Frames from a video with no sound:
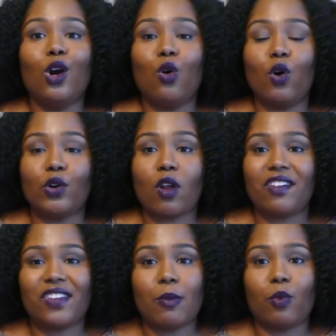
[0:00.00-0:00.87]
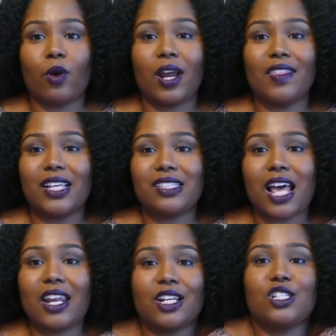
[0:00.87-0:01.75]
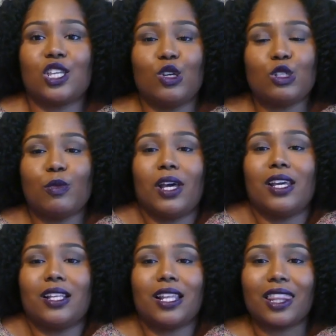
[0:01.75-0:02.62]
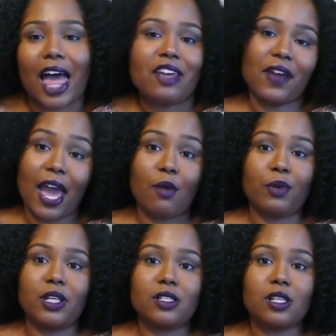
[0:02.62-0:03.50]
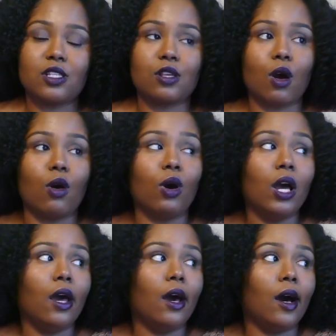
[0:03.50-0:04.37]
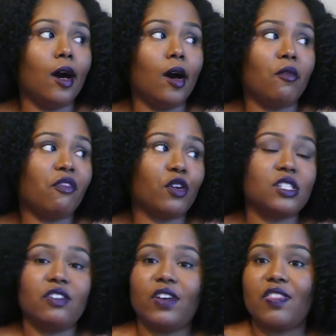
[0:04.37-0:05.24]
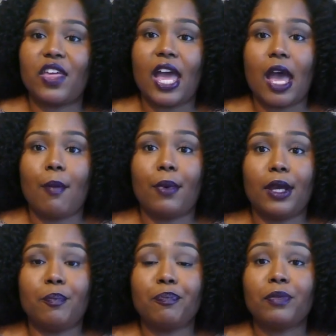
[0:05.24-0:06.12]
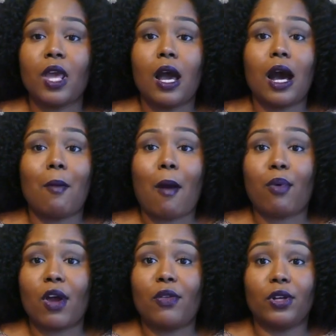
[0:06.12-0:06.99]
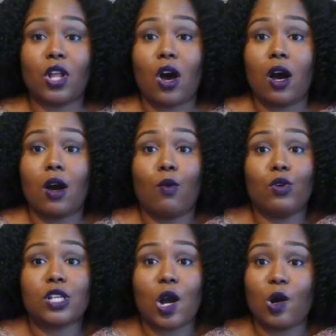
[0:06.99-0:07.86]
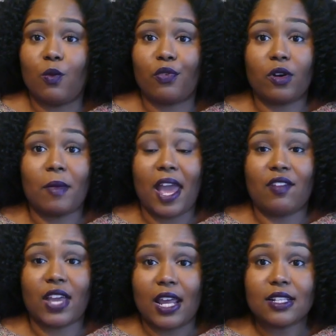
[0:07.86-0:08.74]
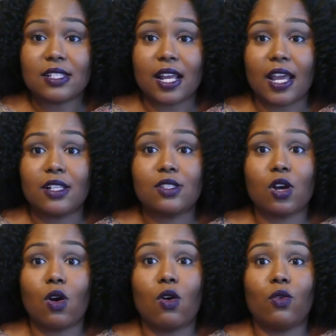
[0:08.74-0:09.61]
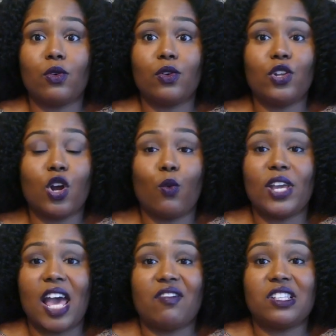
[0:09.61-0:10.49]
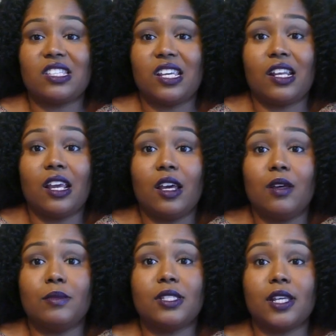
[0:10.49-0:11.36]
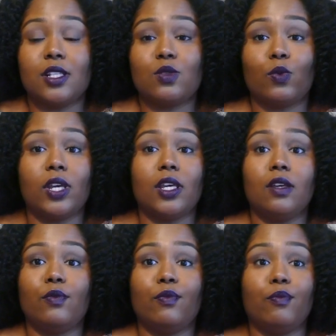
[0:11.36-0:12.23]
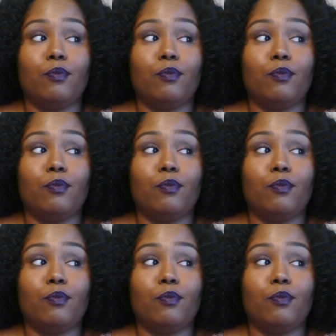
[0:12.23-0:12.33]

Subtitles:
going on in February, and that's not an excuse, but life happens. So first event that happened, my brother-in-law was home from Afghanistan. So, we haven't seen him since we